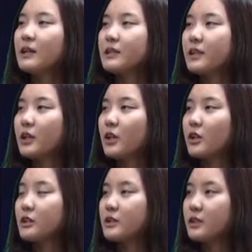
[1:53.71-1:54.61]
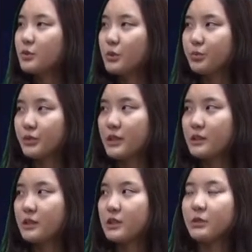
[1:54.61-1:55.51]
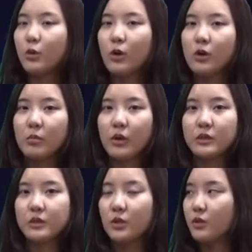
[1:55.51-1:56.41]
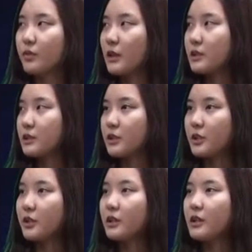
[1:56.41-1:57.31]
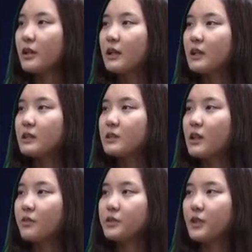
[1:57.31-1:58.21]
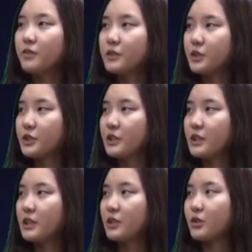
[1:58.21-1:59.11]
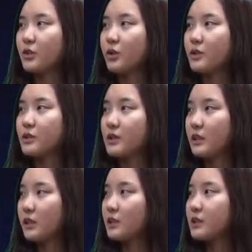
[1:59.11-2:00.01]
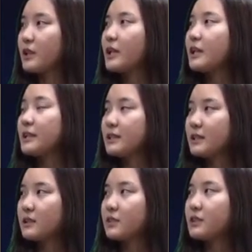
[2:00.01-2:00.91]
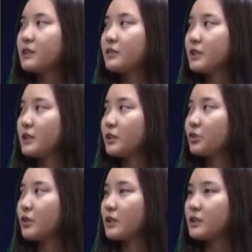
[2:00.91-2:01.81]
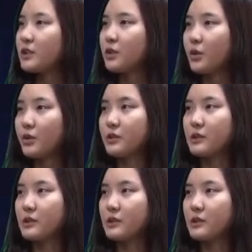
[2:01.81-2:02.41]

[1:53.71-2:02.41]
There are 6 representative hallmarks of cancer. Self-sufficiency in growth signals, insensitivity to anti-growth